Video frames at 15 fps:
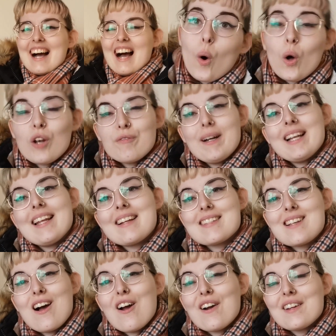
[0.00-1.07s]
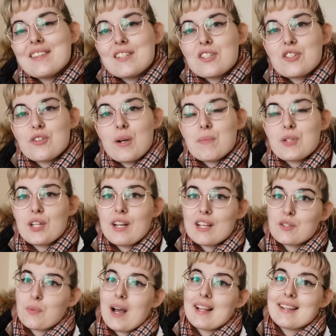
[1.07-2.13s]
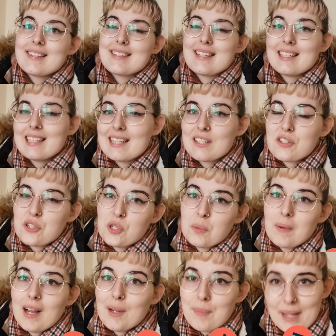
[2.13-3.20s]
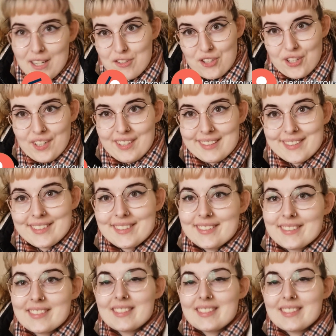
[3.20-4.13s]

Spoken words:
All of my links are in the description, as well as the link to my Patreon.